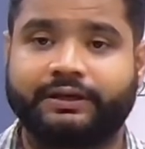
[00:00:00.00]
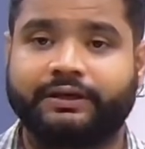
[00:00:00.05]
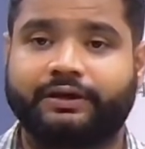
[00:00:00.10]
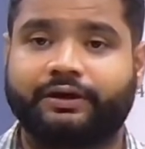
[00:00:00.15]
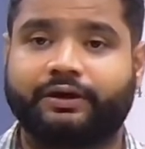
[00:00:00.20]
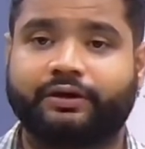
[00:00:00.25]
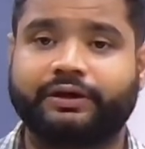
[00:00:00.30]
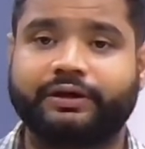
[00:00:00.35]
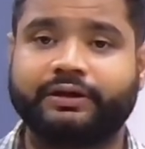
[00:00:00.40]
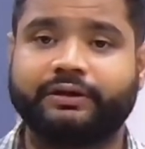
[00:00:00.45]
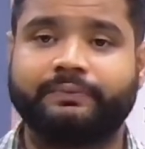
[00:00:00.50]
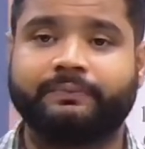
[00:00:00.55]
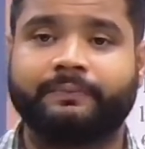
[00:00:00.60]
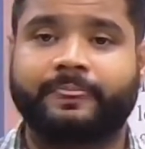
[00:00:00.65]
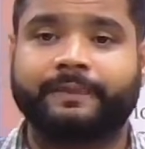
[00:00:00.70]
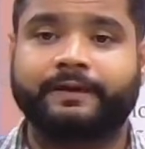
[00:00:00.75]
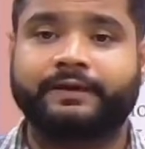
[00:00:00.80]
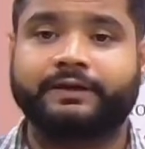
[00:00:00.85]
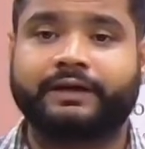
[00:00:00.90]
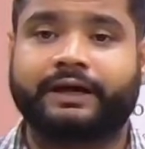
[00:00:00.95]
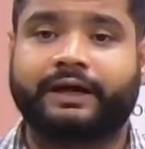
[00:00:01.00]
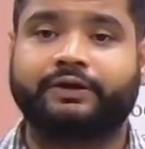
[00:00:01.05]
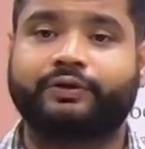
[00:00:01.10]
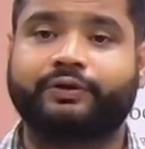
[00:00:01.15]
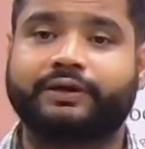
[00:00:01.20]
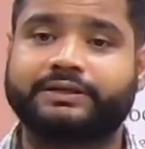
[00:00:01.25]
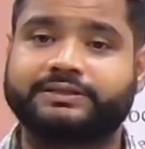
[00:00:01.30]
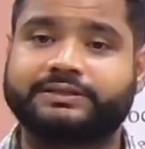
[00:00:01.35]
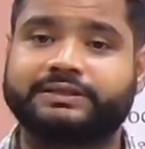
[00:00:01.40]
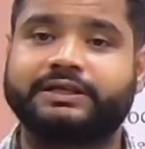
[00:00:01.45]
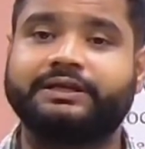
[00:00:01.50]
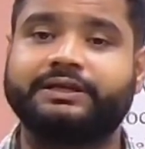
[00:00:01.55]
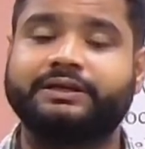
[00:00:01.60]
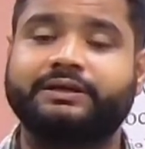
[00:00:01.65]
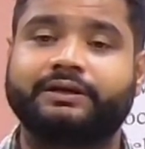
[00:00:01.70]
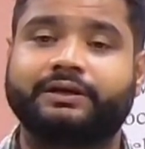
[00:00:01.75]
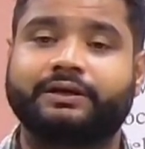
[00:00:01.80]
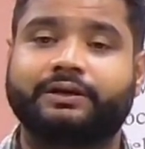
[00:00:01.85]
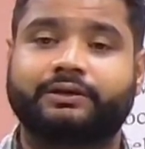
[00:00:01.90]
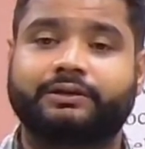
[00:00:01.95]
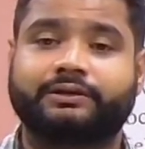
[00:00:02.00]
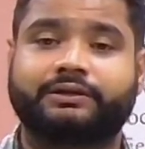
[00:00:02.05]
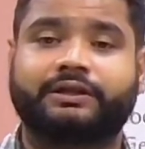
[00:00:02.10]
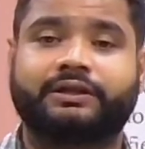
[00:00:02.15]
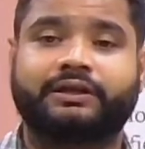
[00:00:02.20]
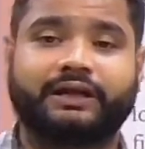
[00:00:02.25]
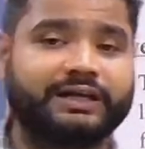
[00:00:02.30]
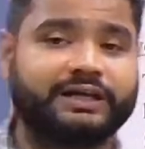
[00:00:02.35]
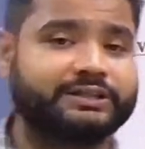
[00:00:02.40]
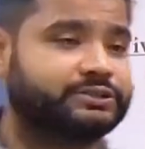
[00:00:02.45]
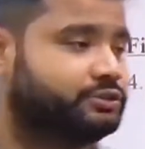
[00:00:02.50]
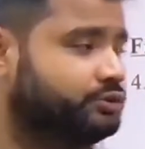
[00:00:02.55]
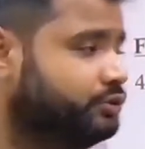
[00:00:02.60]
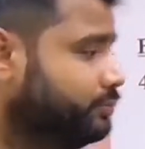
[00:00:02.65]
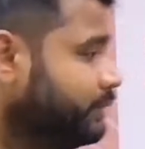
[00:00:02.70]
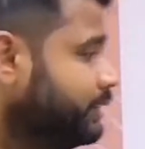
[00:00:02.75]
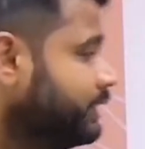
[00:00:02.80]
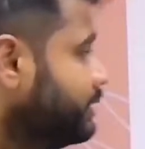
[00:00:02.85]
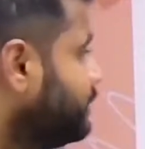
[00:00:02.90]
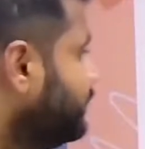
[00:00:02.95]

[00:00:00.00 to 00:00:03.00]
Okay. And you can see the last numerical